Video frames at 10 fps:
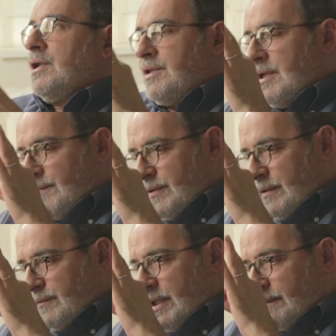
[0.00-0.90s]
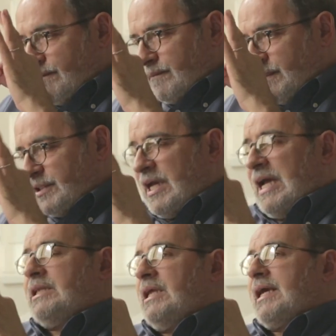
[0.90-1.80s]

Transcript: The tightly